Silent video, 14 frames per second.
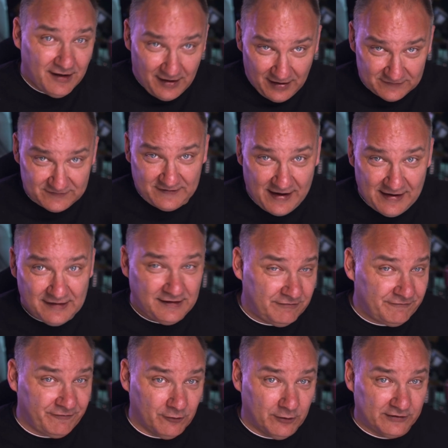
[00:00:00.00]
has taken
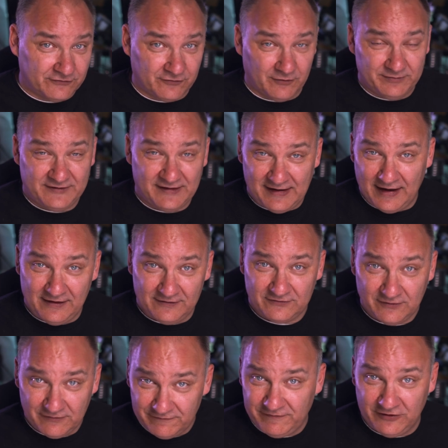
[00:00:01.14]
influence from today's
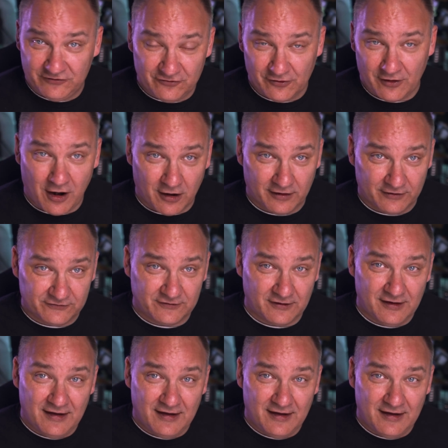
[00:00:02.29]
featured artists.